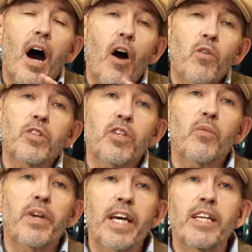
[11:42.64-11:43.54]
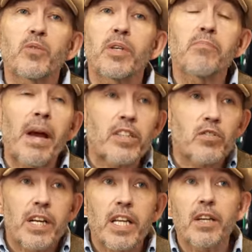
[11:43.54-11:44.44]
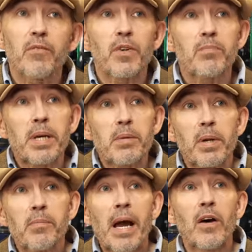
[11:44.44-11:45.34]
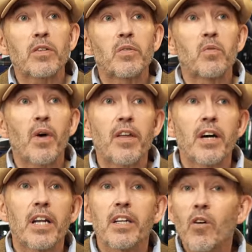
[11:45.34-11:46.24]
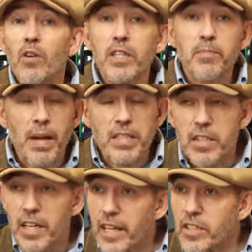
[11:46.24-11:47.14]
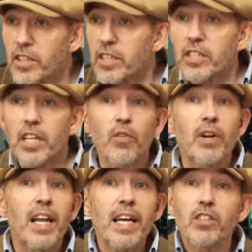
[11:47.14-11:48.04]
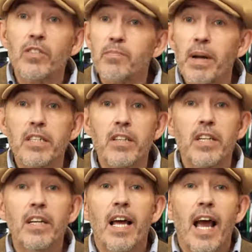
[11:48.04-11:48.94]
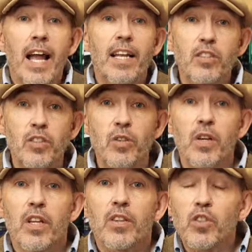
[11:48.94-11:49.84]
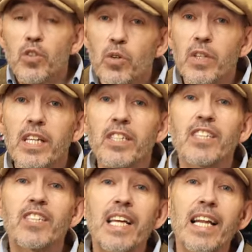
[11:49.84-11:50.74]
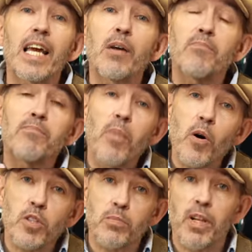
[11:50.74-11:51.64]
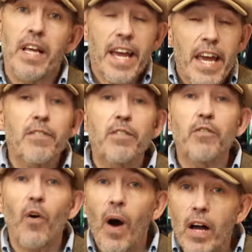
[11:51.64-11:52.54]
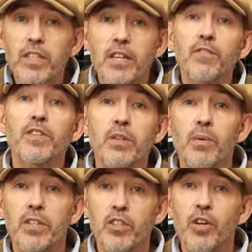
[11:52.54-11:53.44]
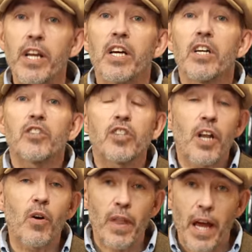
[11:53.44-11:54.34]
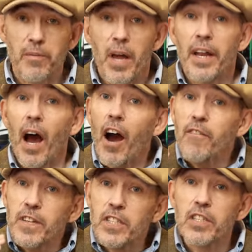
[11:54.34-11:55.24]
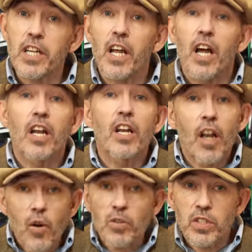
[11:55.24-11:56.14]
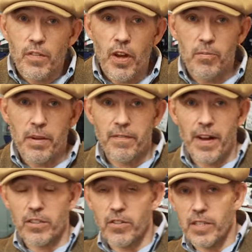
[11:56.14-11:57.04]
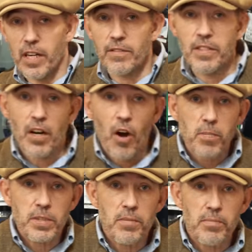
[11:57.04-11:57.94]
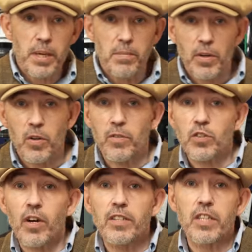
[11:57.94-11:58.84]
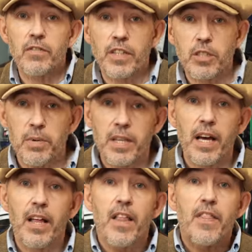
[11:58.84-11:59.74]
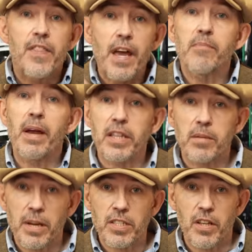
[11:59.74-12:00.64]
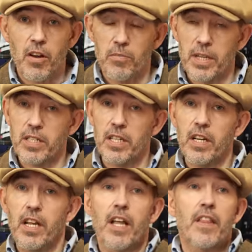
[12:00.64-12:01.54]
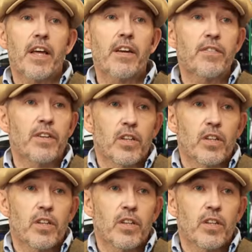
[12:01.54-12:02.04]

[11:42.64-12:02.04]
I also don't want to get into a debate really with people about whether a Nolan is better than an HJC or a Laser is better than an LS2. The truth is, it's nearly impossible, even for us, even for someone in the trade, to know that. Now, I've visited loads of helmet factories and I've sat opposite people who have tried to convince me that they make the best helmets, and they've